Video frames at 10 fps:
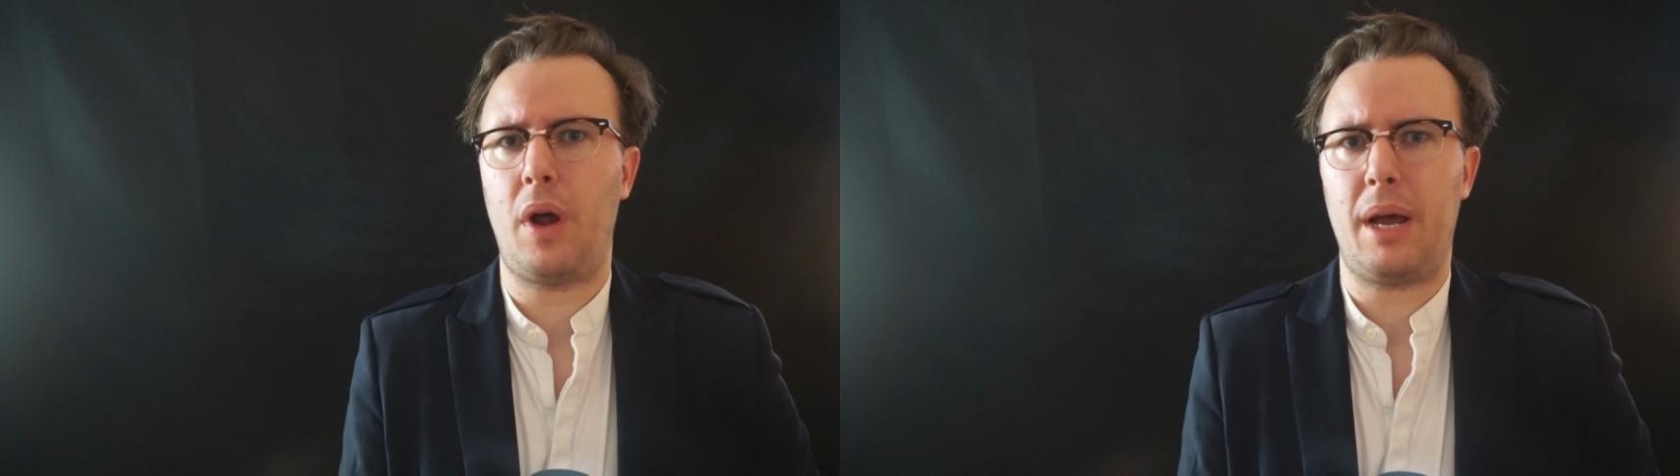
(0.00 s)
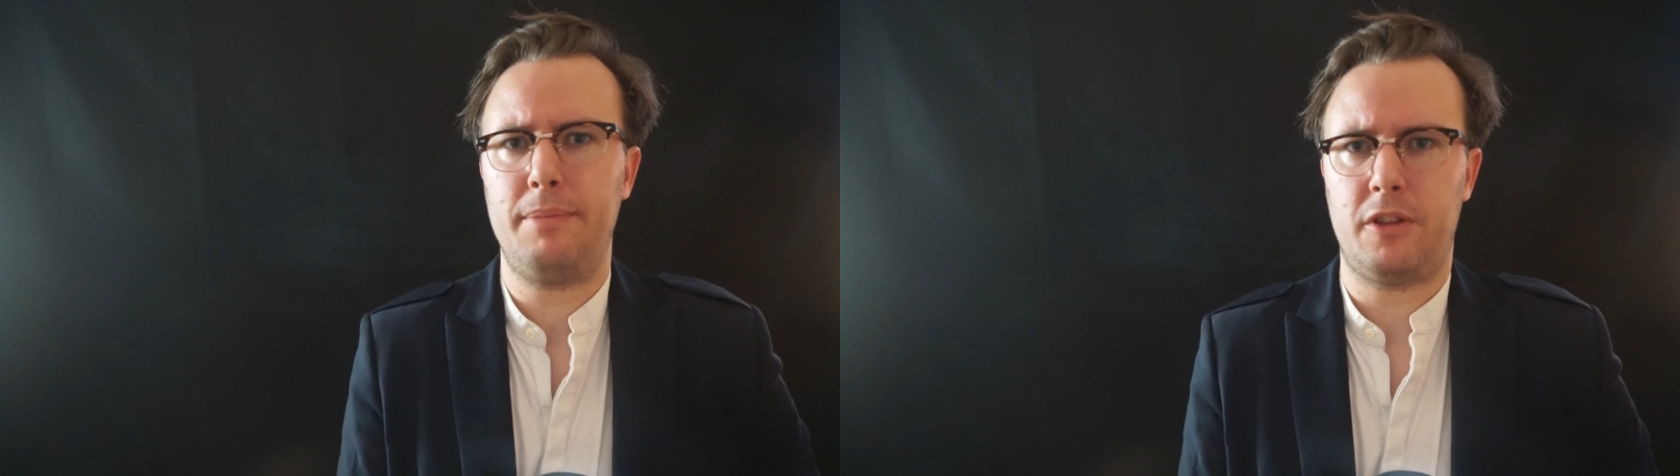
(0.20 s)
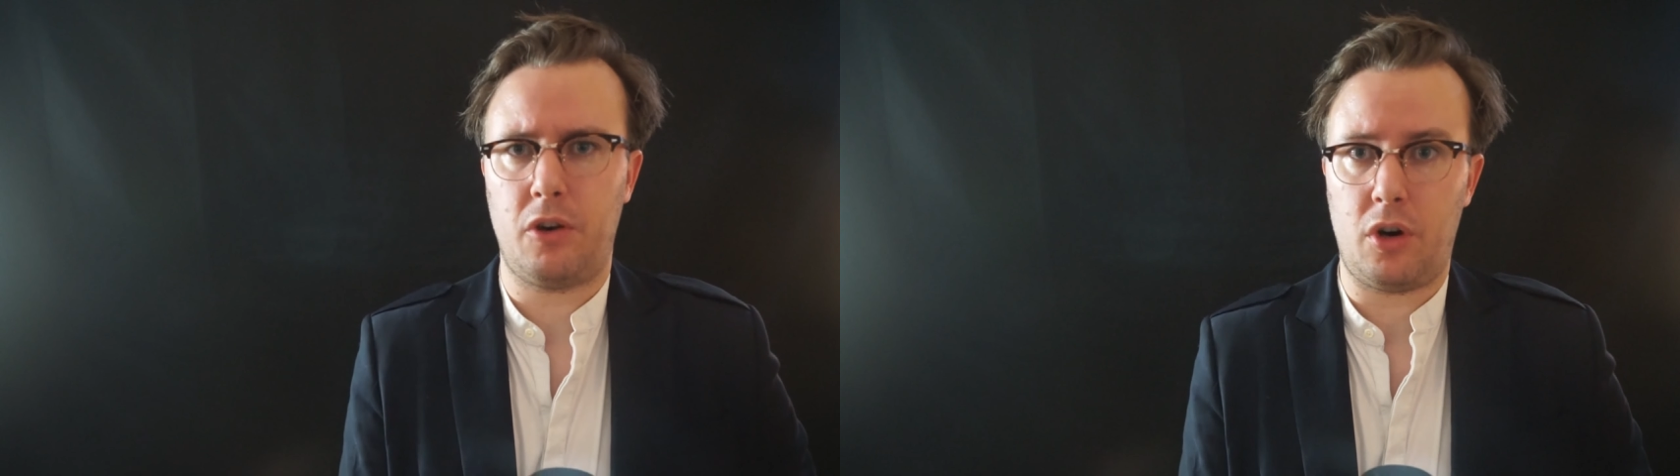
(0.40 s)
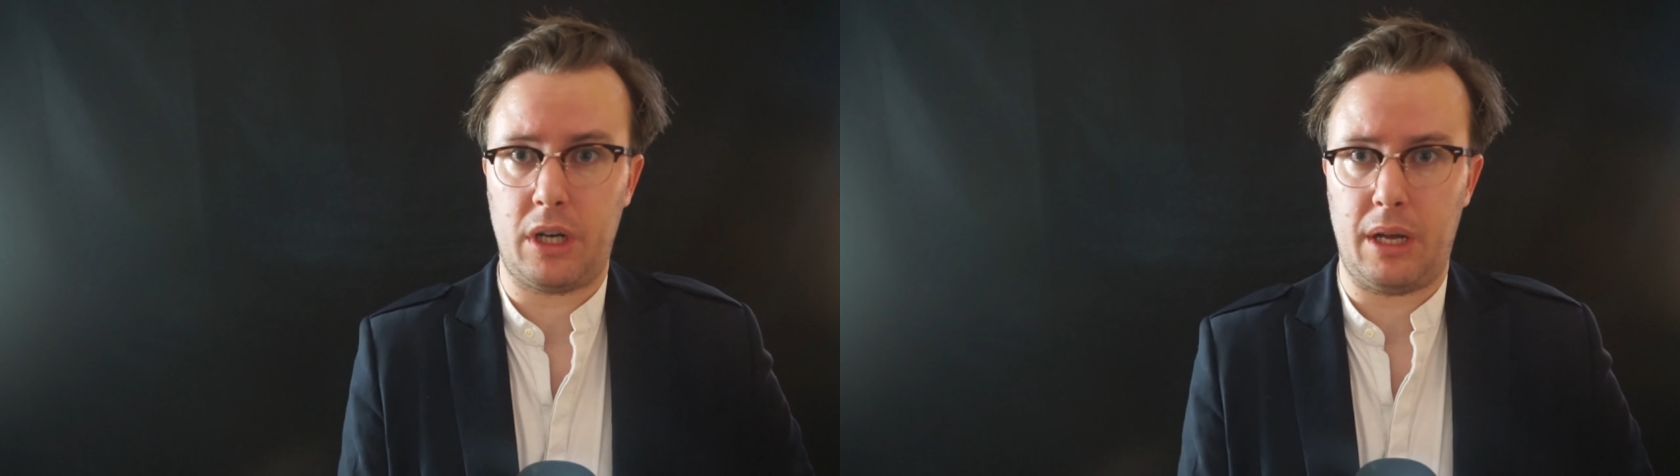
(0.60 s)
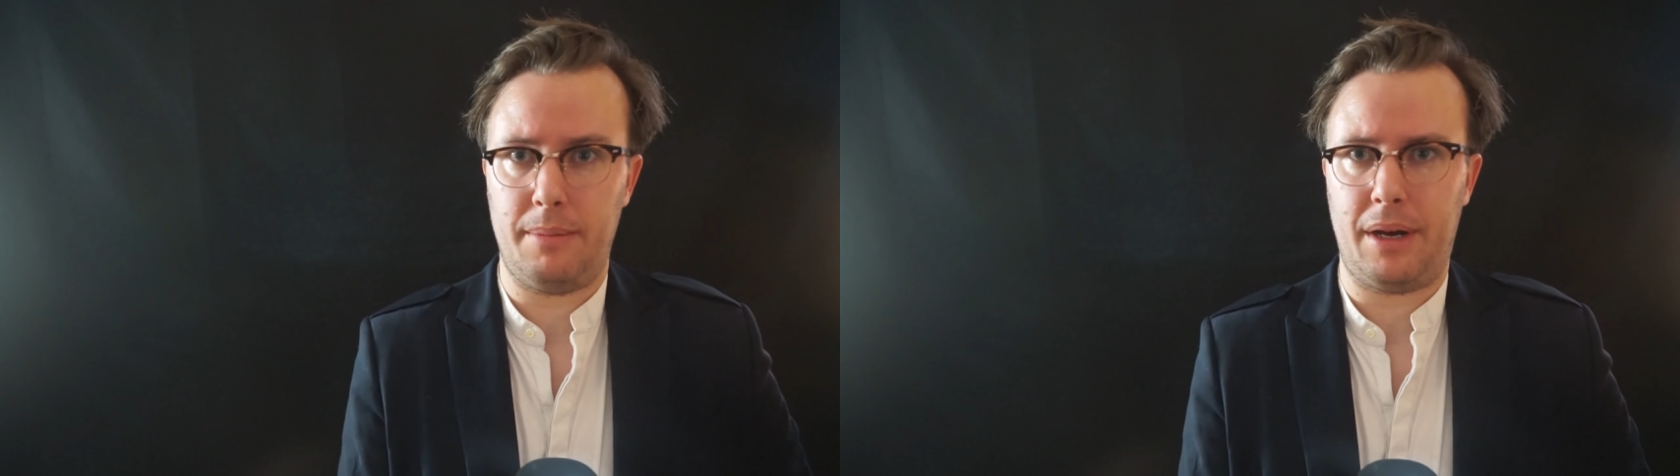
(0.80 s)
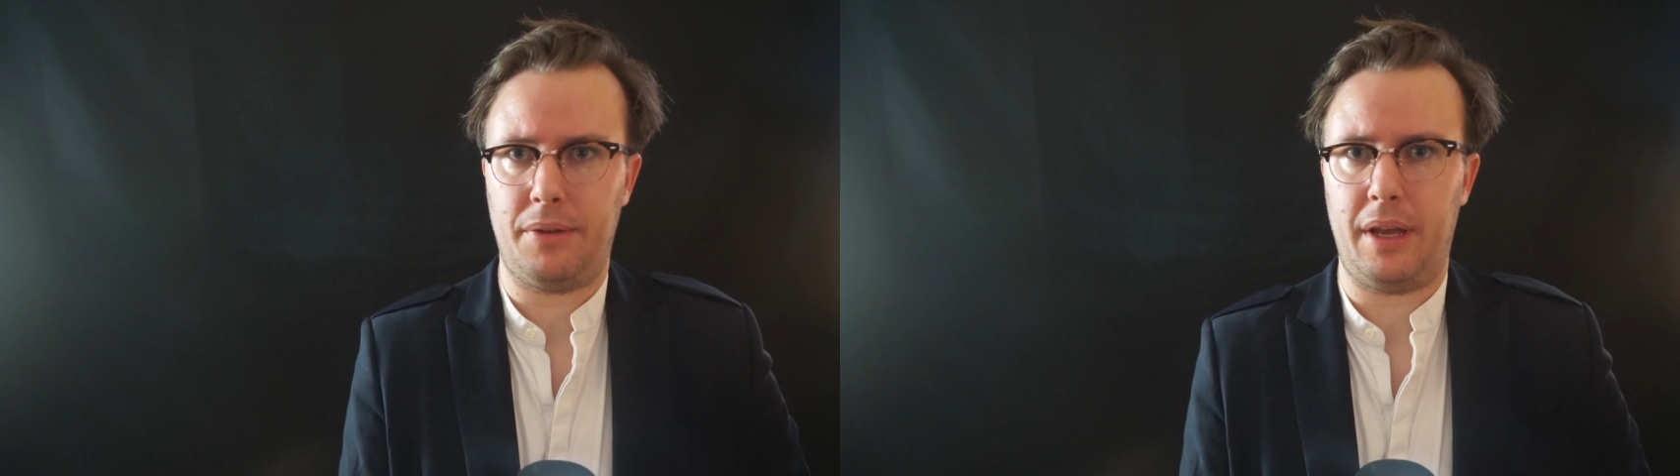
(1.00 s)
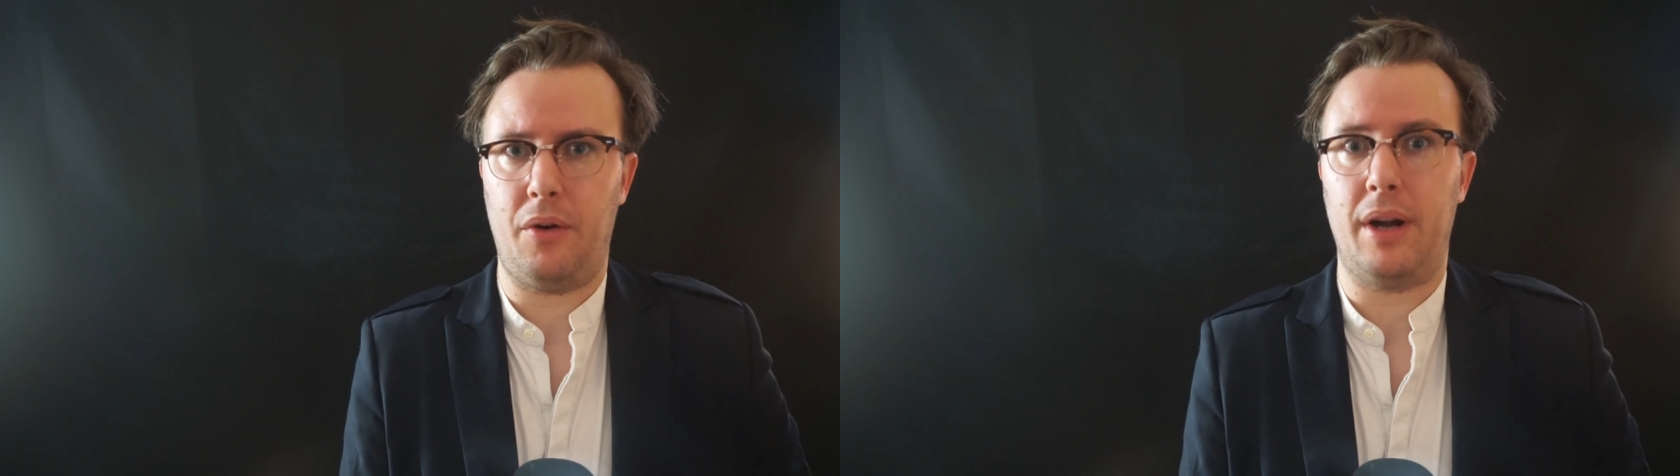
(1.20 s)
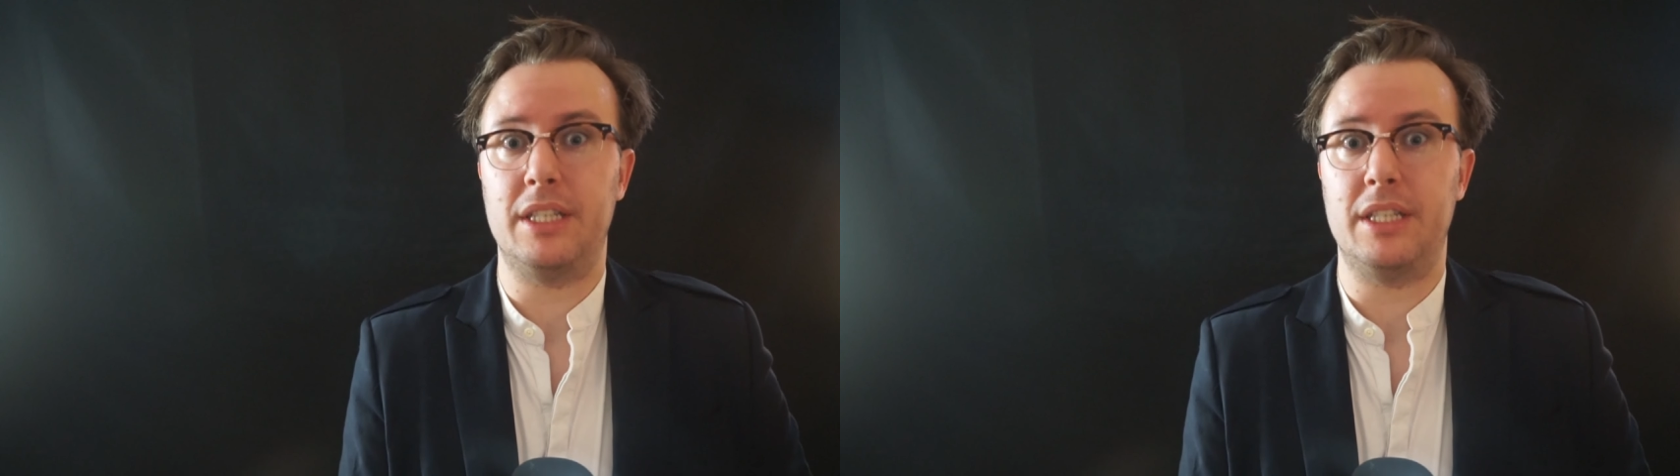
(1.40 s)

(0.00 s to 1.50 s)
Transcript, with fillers: what I'm talking about here,